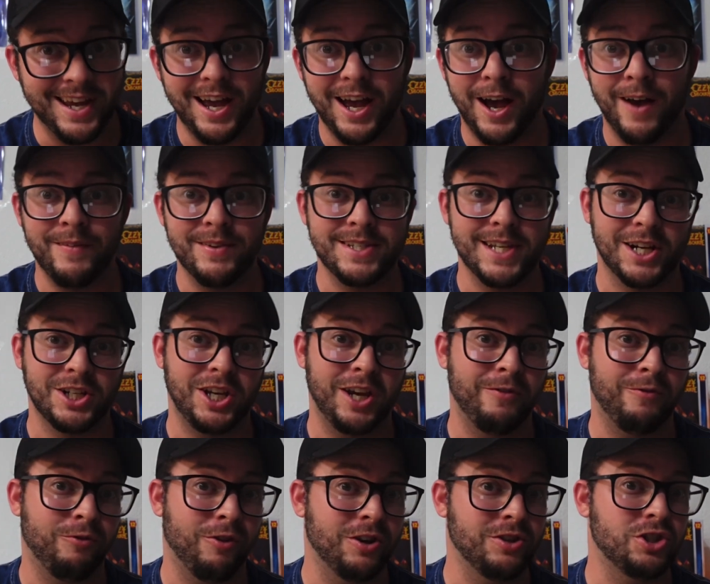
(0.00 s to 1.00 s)
This is
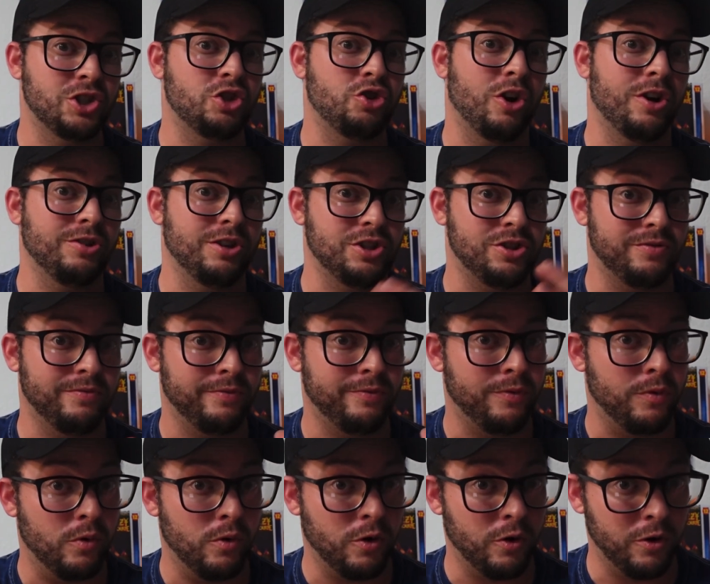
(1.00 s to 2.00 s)
actually French translation
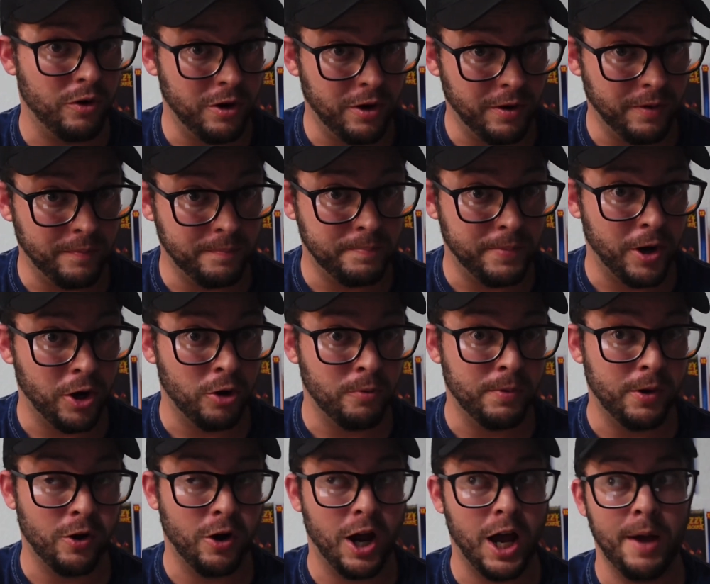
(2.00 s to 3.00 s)
for
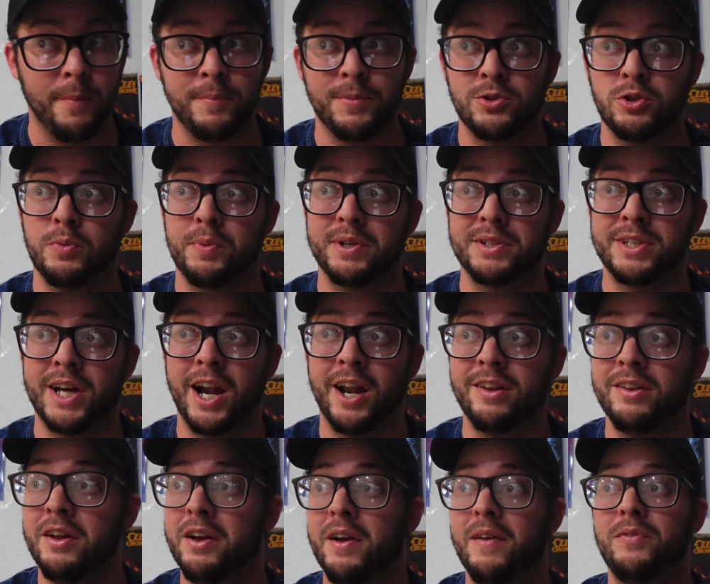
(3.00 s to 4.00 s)
butterbeer. I'm super
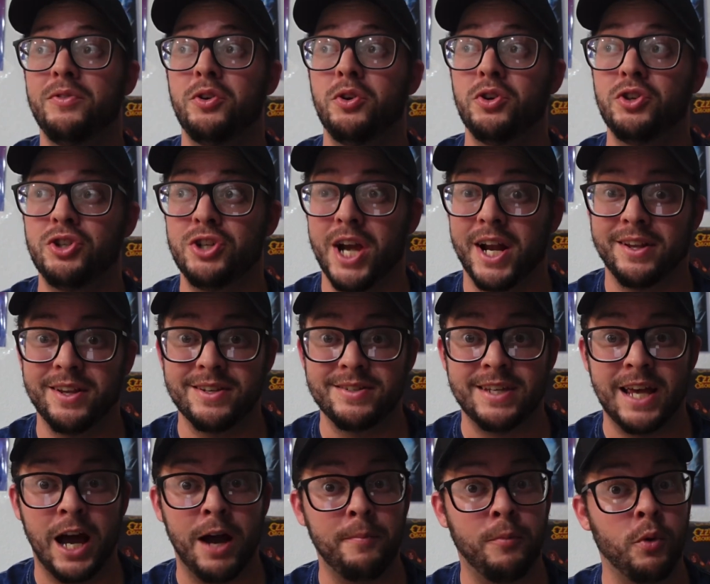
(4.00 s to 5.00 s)
excited to check this out.